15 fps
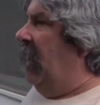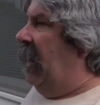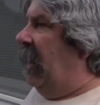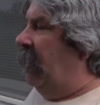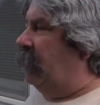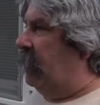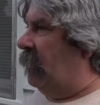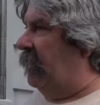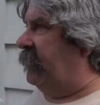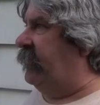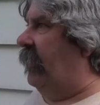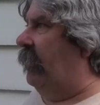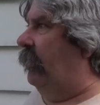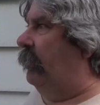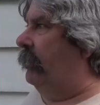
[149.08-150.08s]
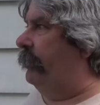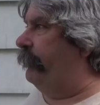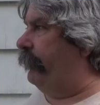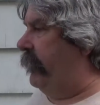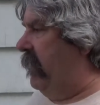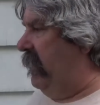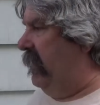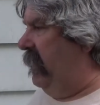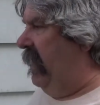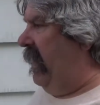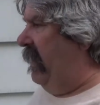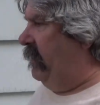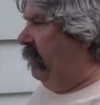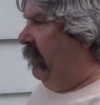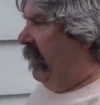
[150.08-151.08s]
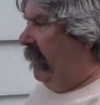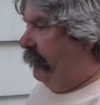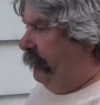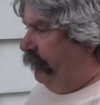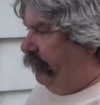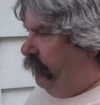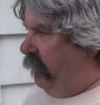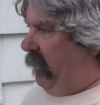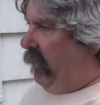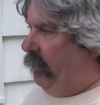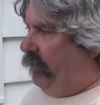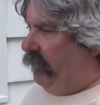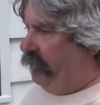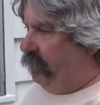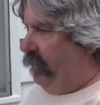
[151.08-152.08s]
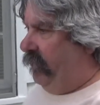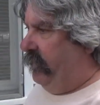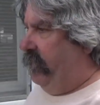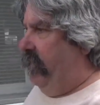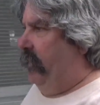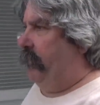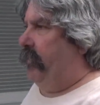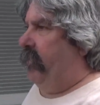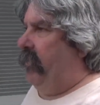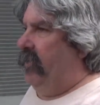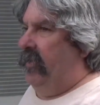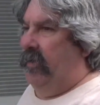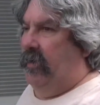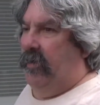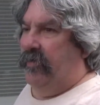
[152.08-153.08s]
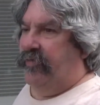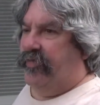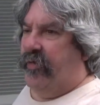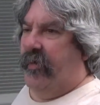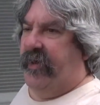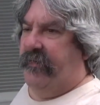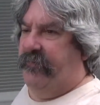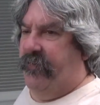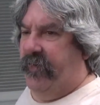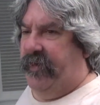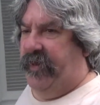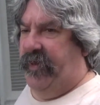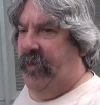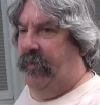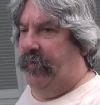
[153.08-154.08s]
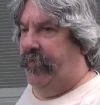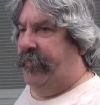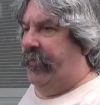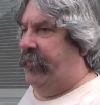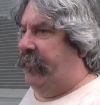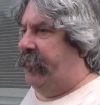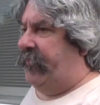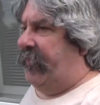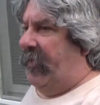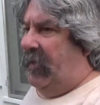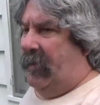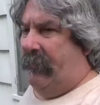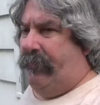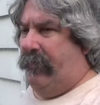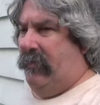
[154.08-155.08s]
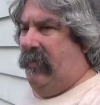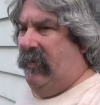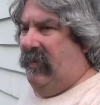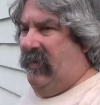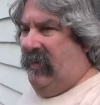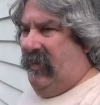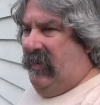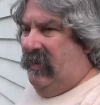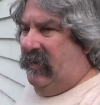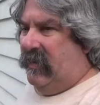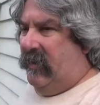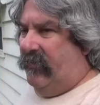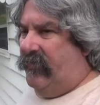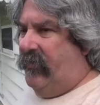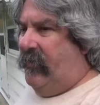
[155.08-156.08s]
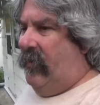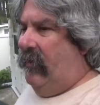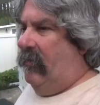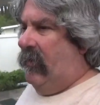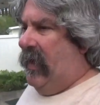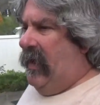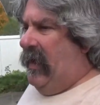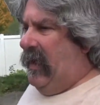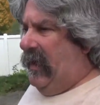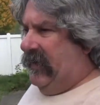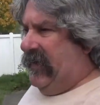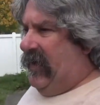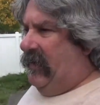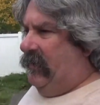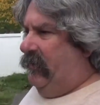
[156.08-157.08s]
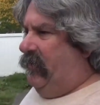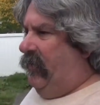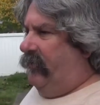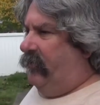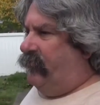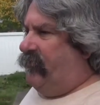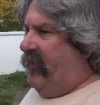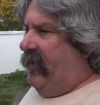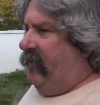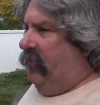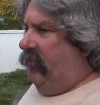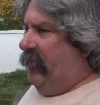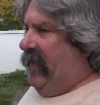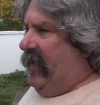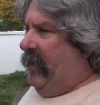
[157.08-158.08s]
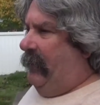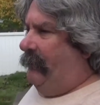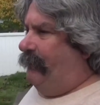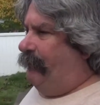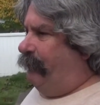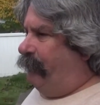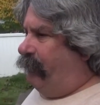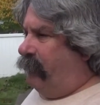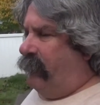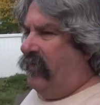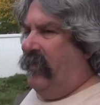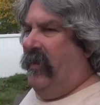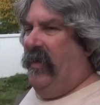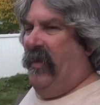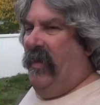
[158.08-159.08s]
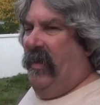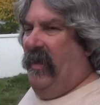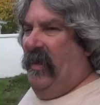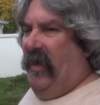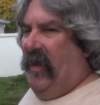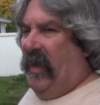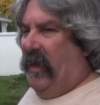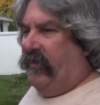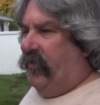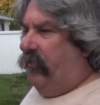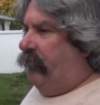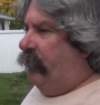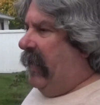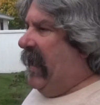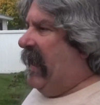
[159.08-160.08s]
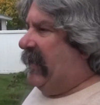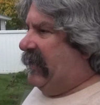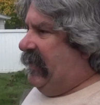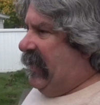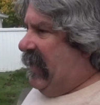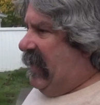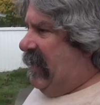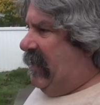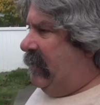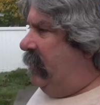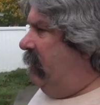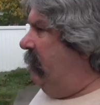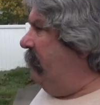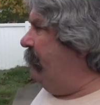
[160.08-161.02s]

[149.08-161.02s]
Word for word: I really don't. I know I'm always putting up train videos and stuff because you know I got another channel that I do vlogging on